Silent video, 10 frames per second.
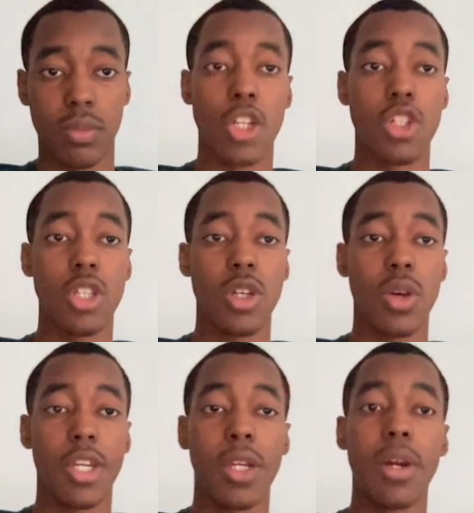just go
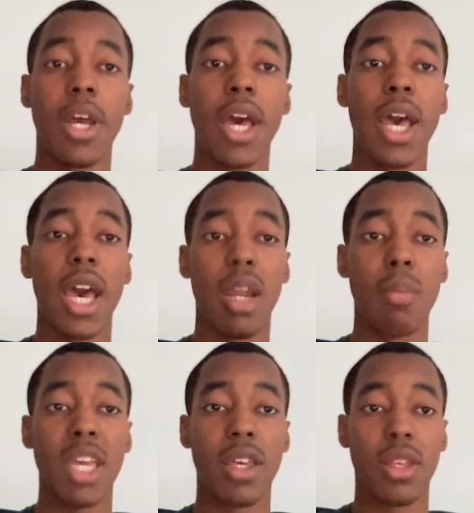here and
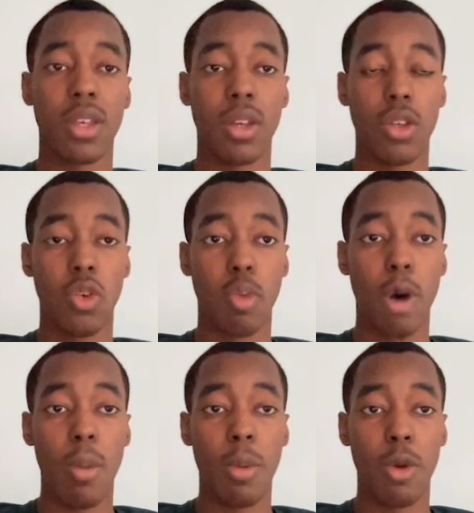make your
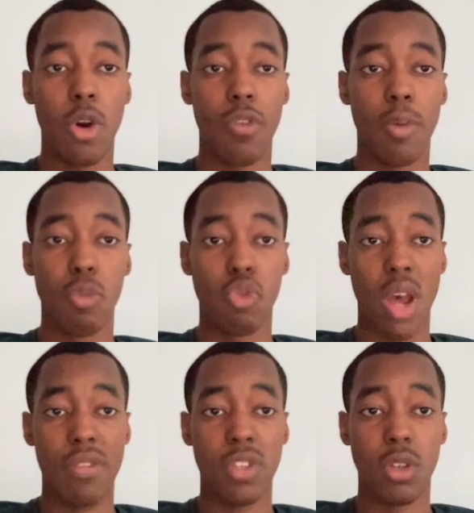pop-up go from
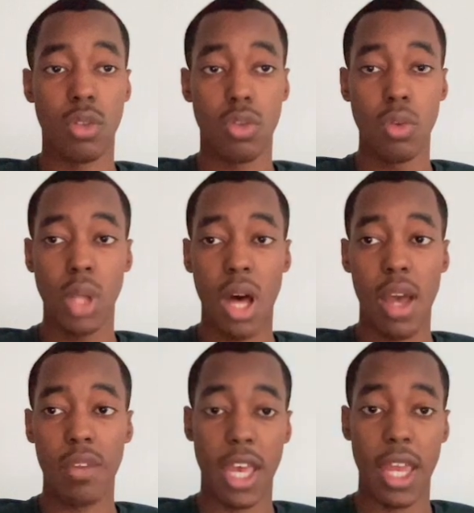draft to
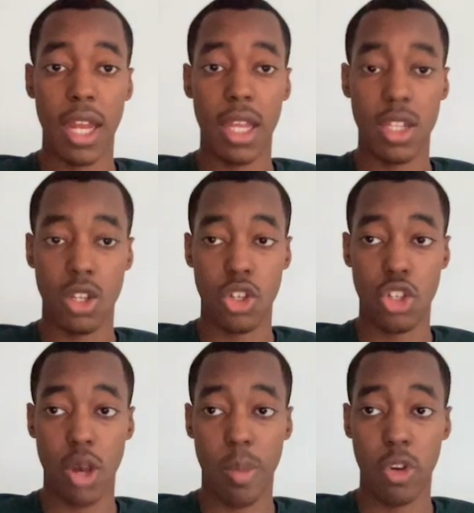live, and it's going to
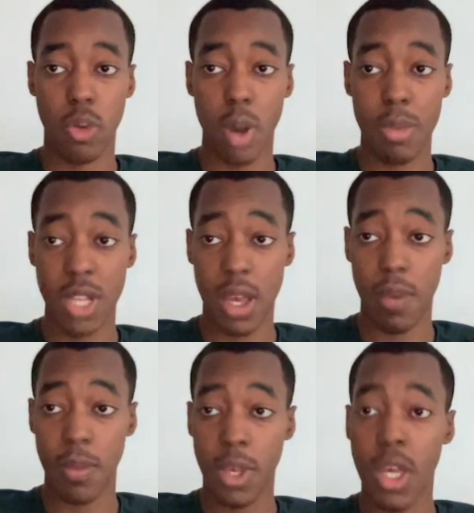show up in your website.
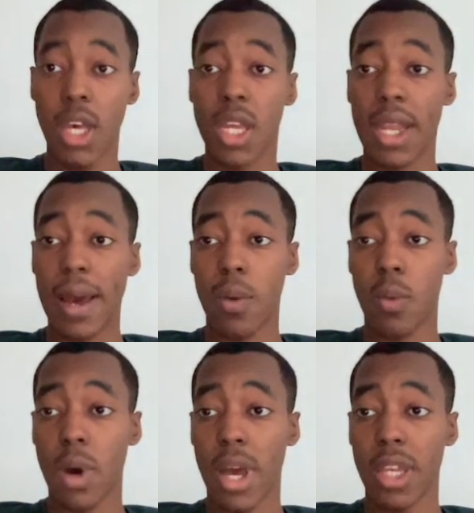Now,
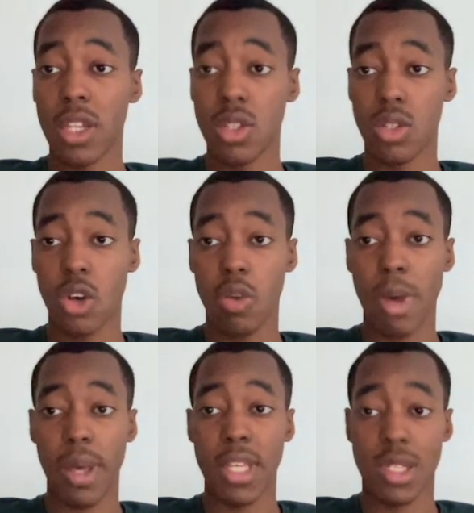what I need to talk
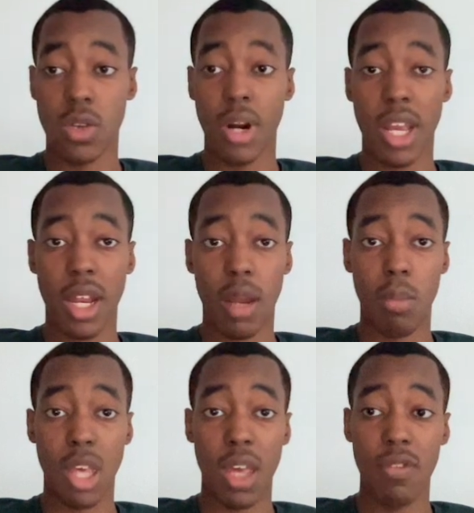about is targeting and
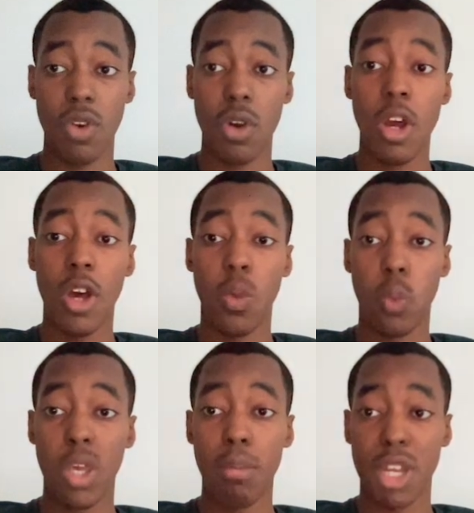behavior.
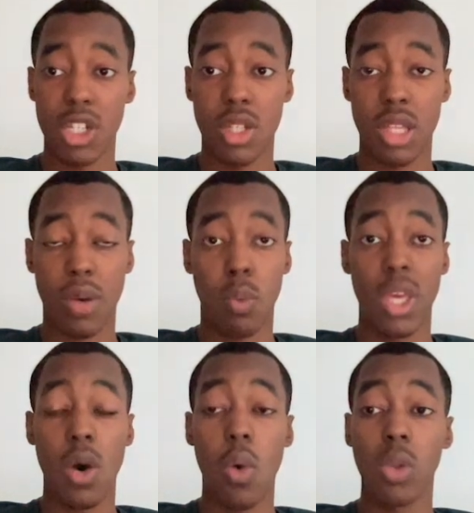We mentioned that we
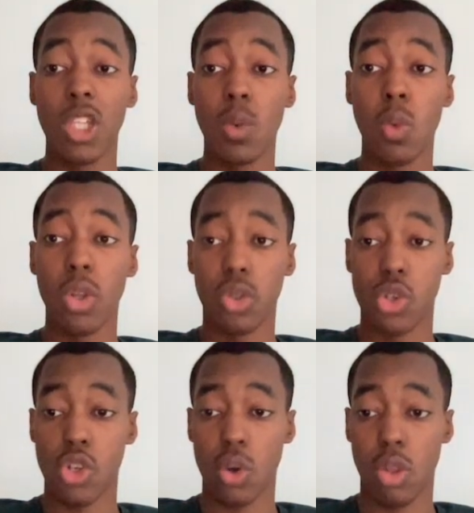only want to
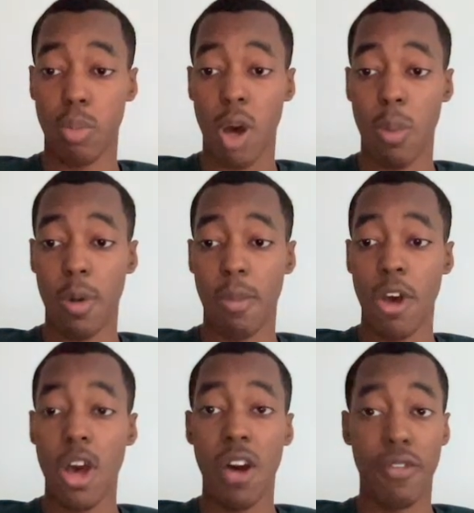show the pop-up
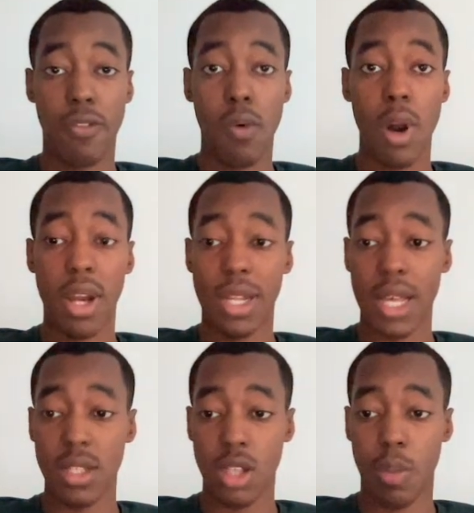for
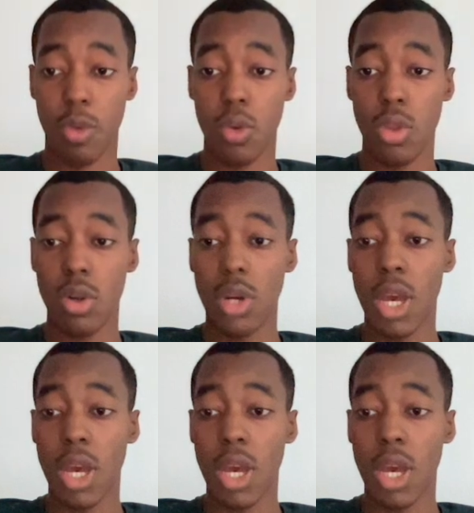desktop user,